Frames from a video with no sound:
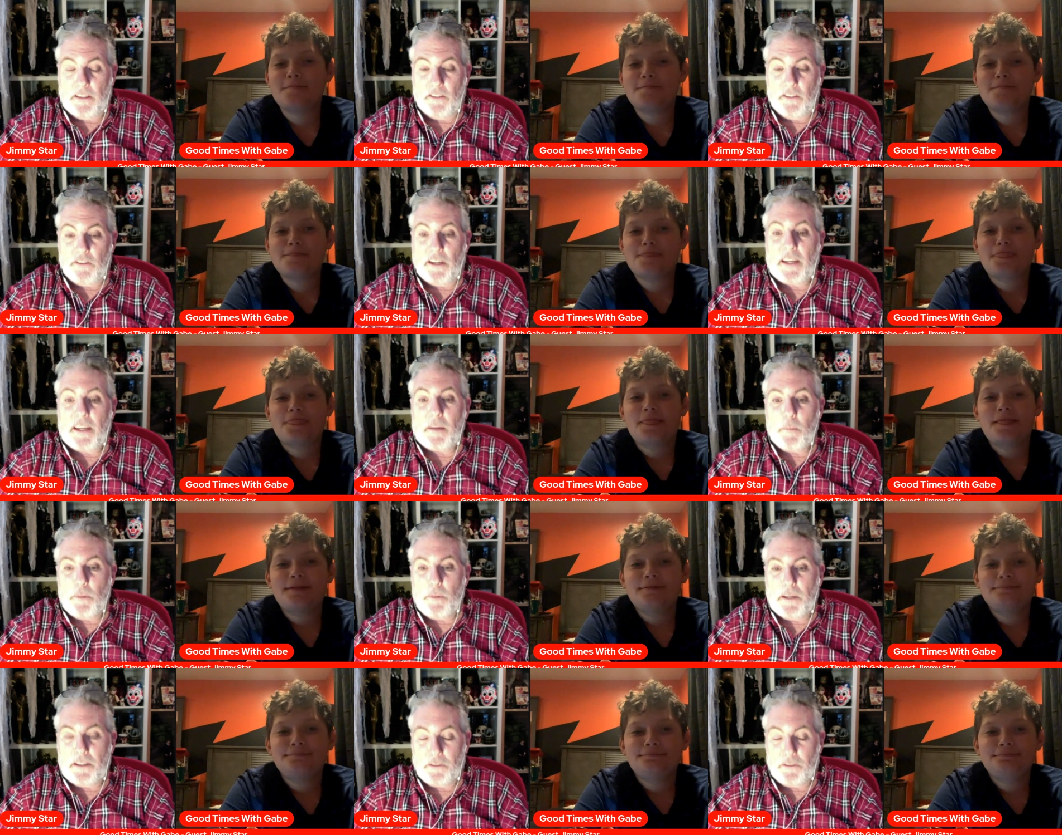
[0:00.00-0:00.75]
Speaker 1: the
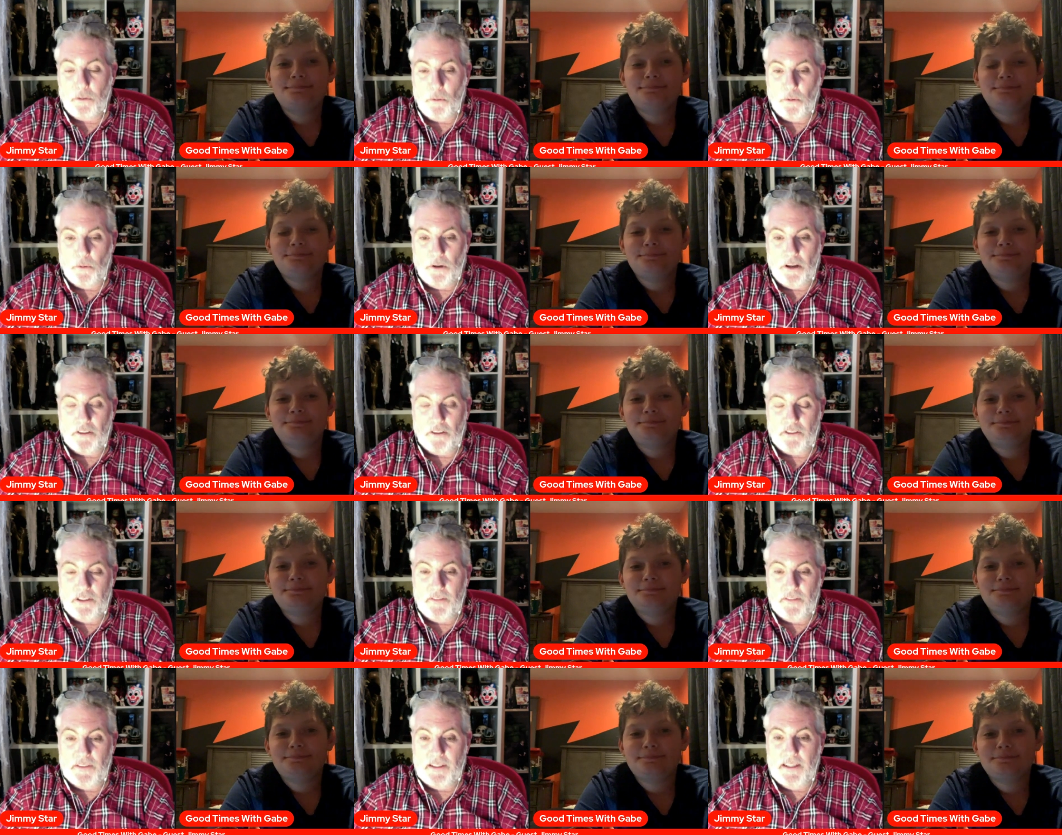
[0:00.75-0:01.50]
second biggest horror.
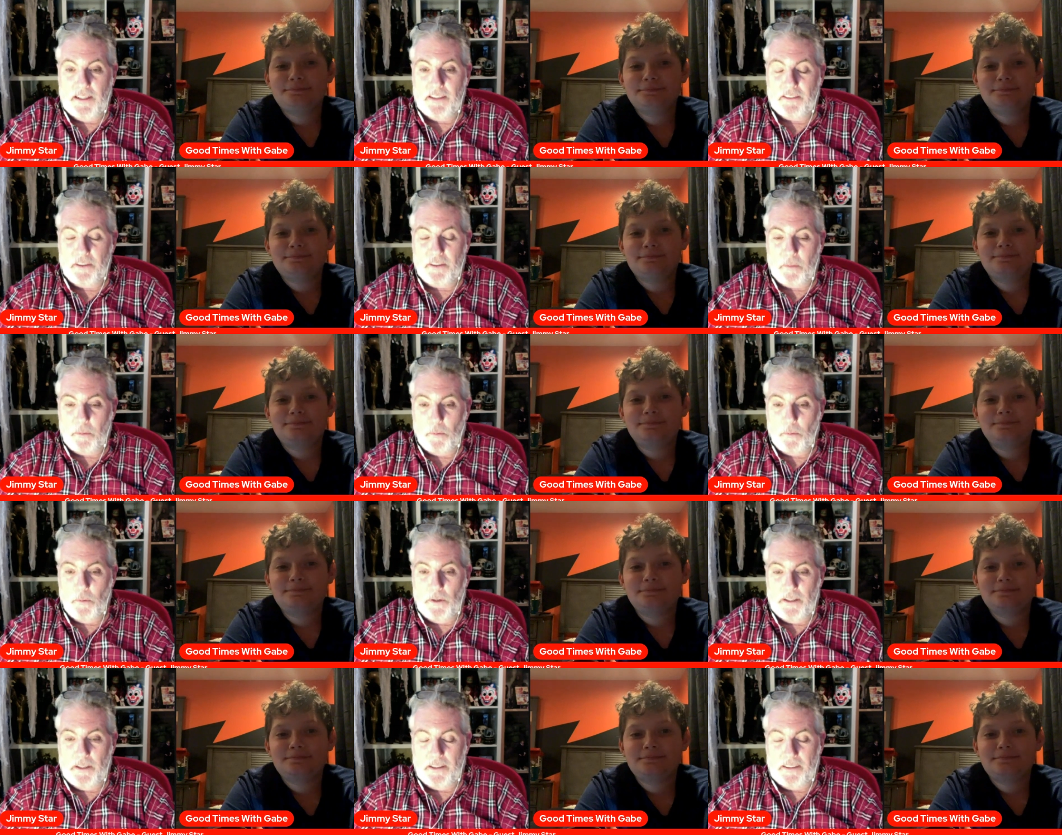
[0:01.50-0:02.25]
Stephen King's number
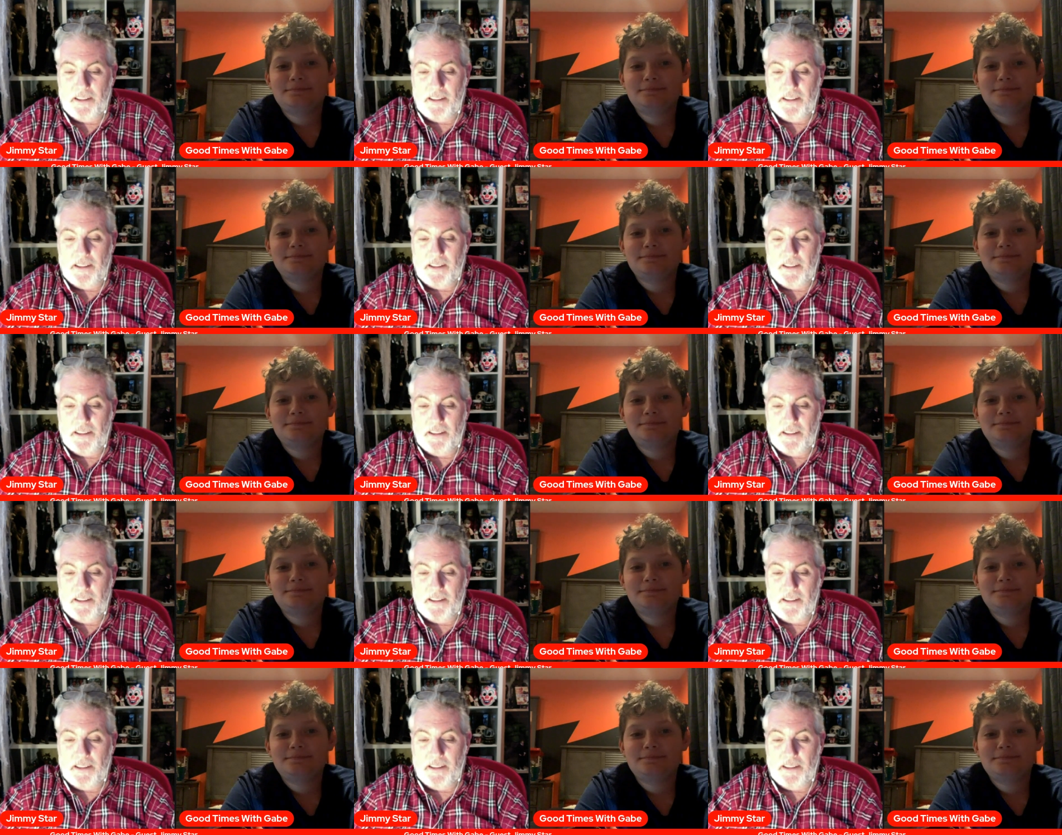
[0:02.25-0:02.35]
one, and